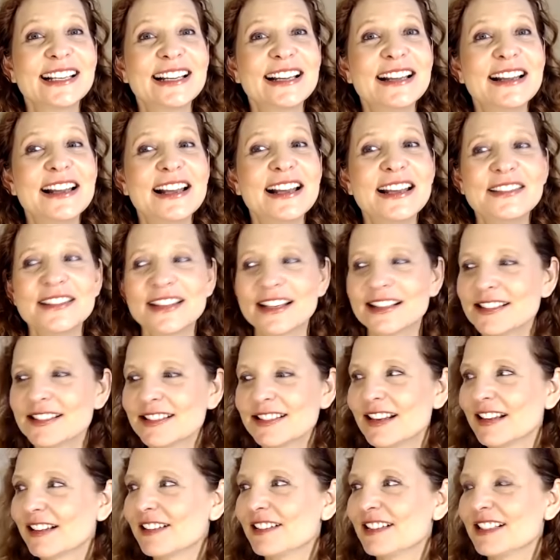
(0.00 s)
And that's
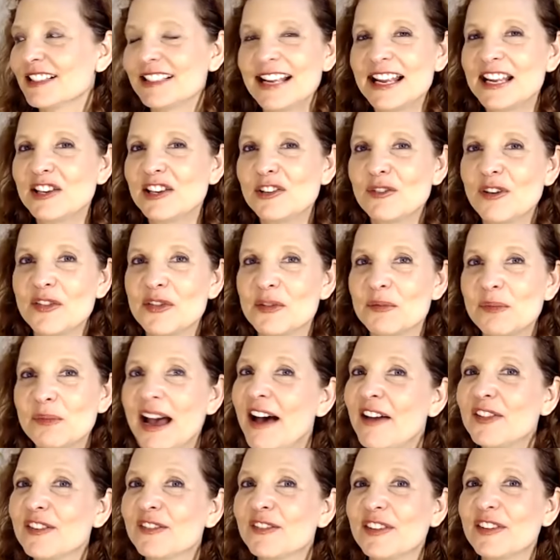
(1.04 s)
not going to take you on the
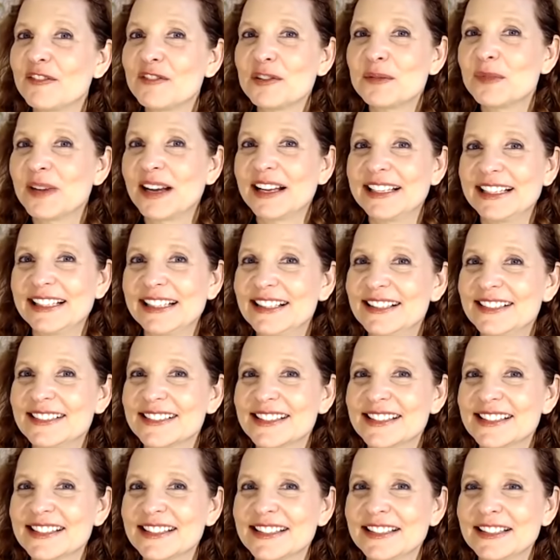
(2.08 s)
path of everybody
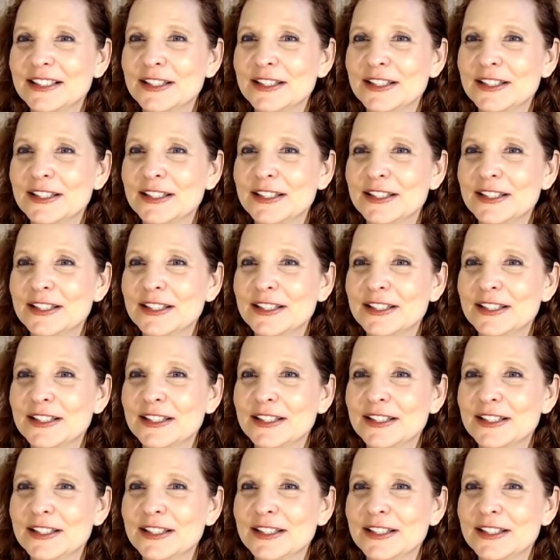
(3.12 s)
else.